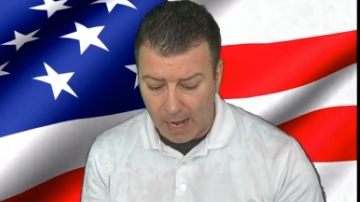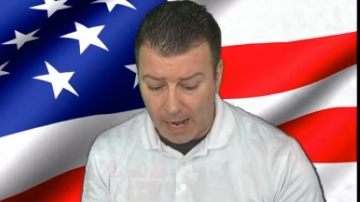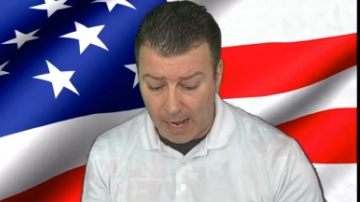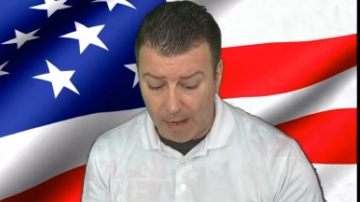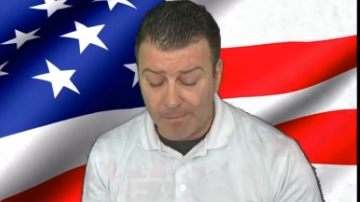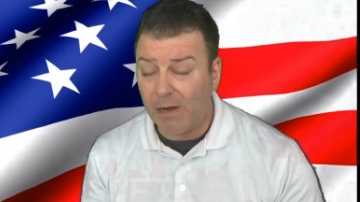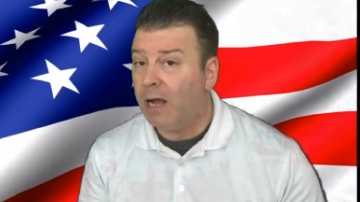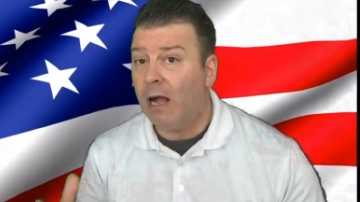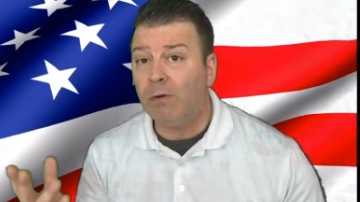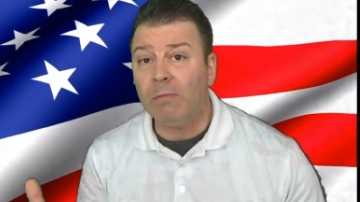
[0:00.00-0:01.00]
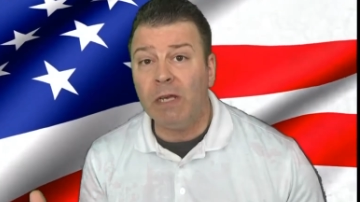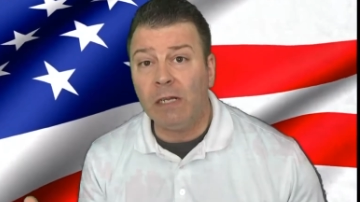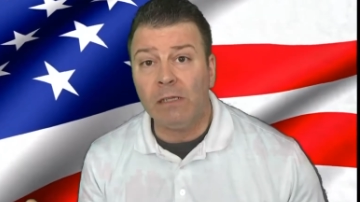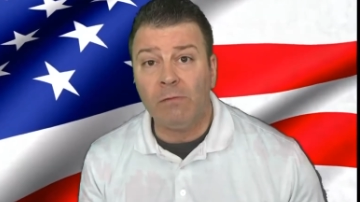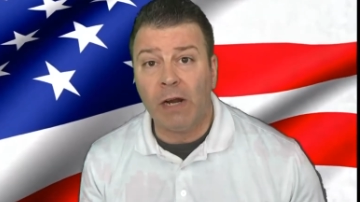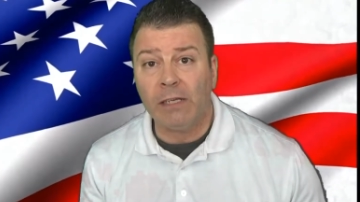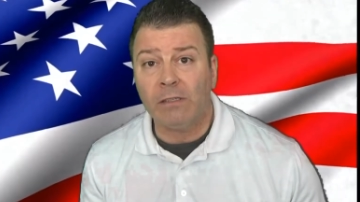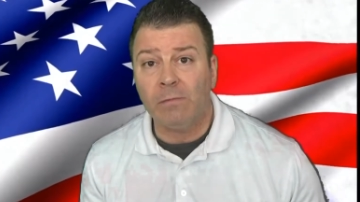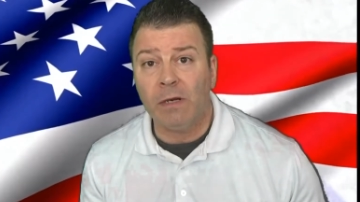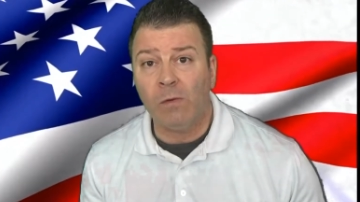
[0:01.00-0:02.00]
I would immediately raise
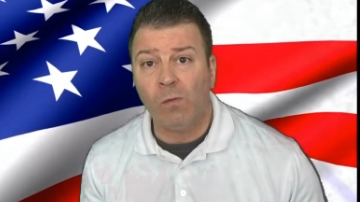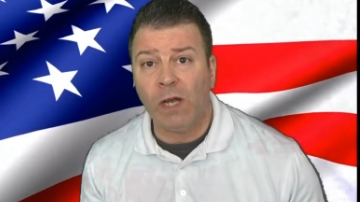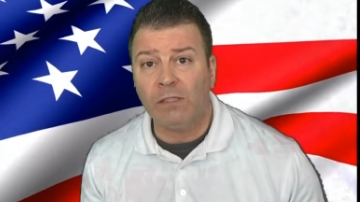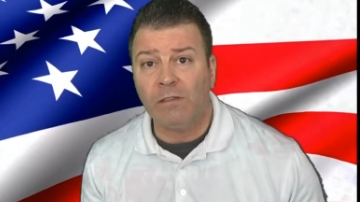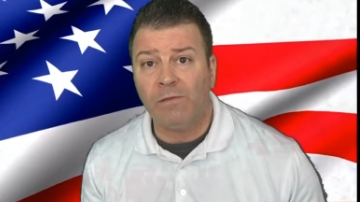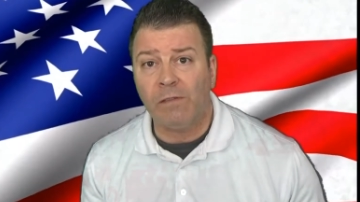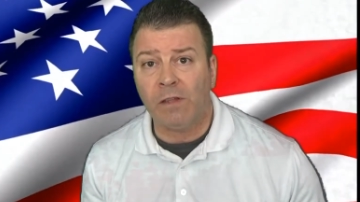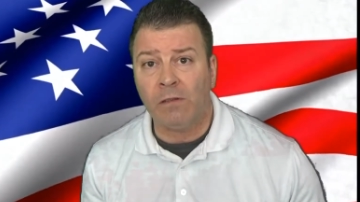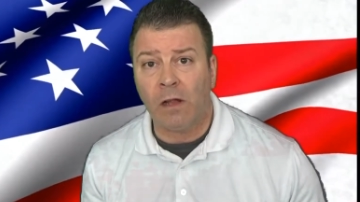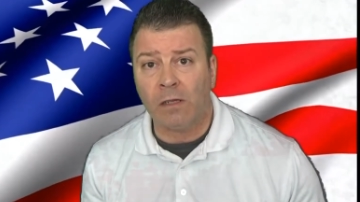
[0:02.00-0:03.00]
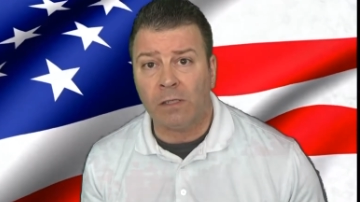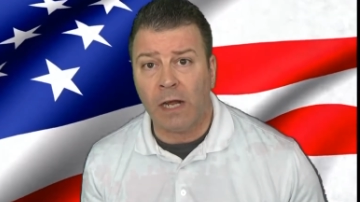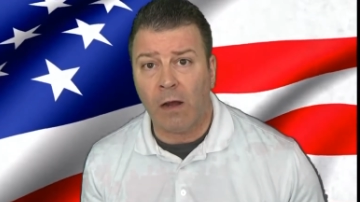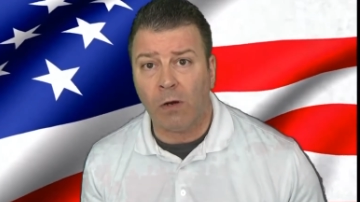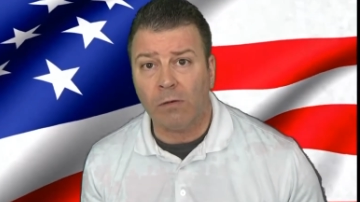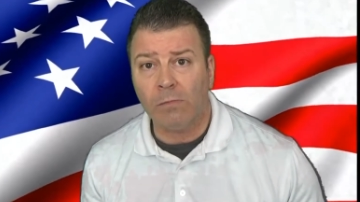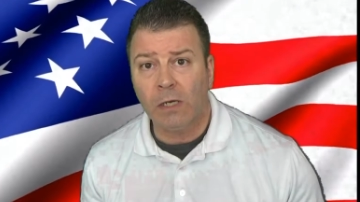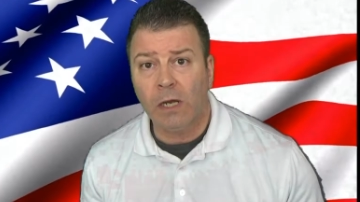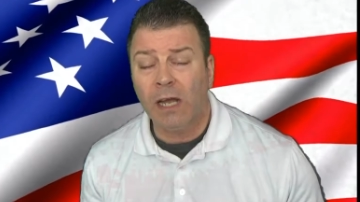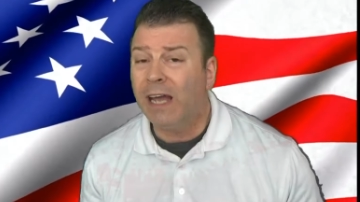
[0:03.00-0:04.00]
the minimum wage to $15 an hour.
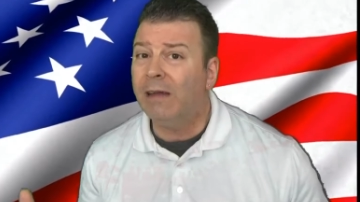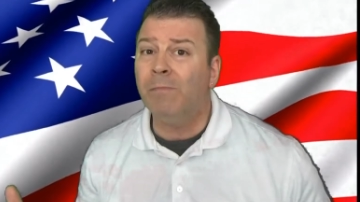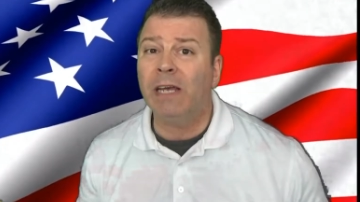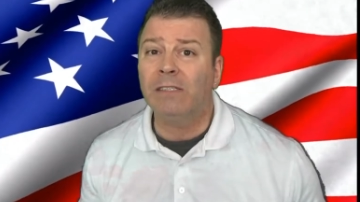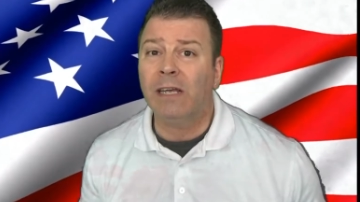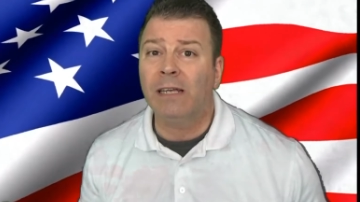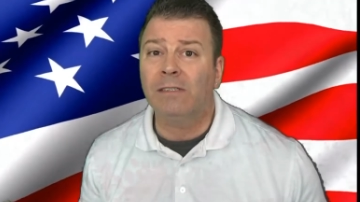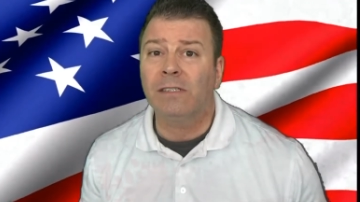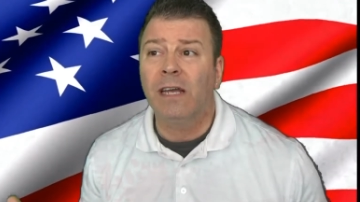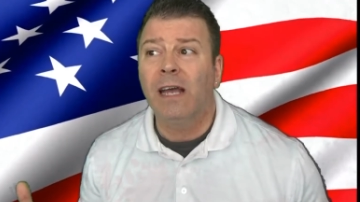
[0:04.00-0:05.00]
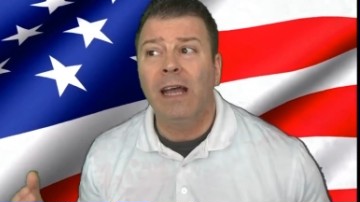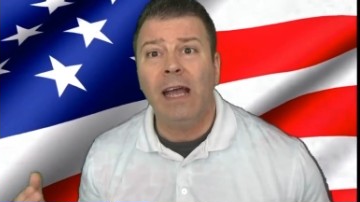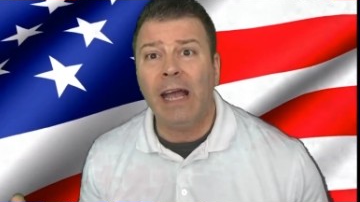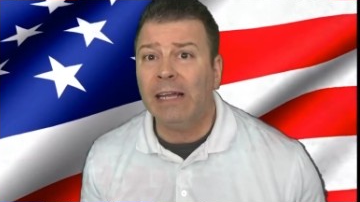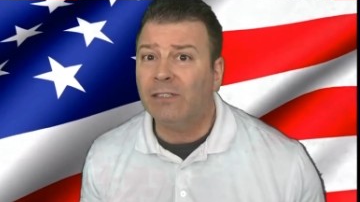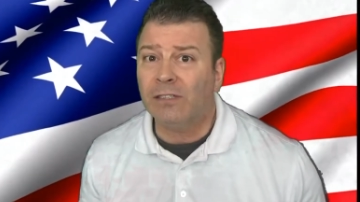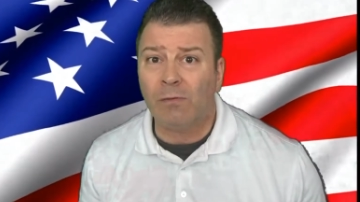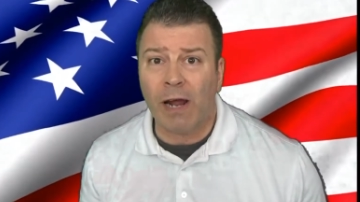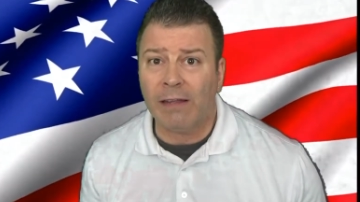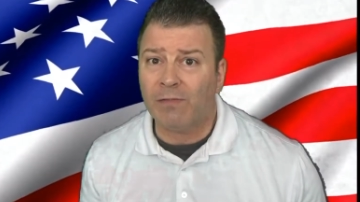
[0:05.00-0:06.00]
It makes sense. It's the
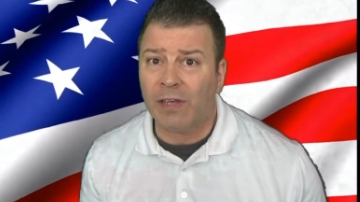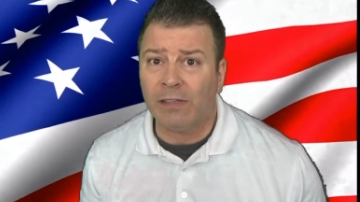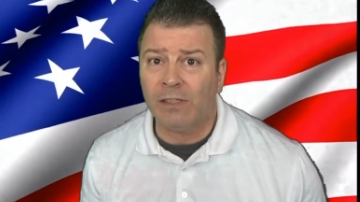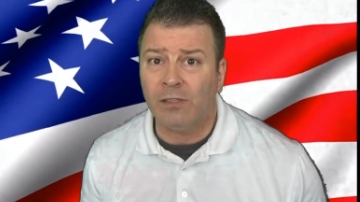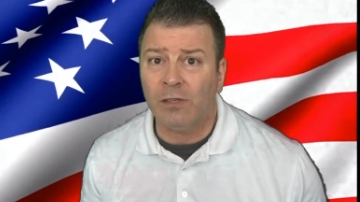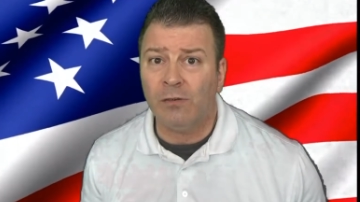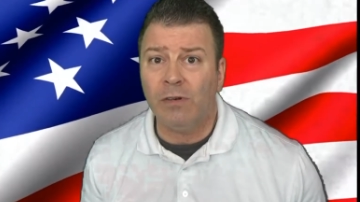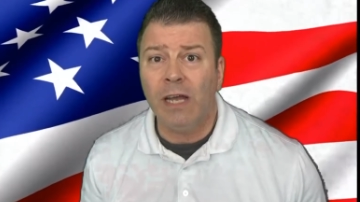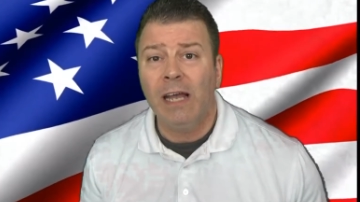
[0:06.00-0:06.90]
right thing to do.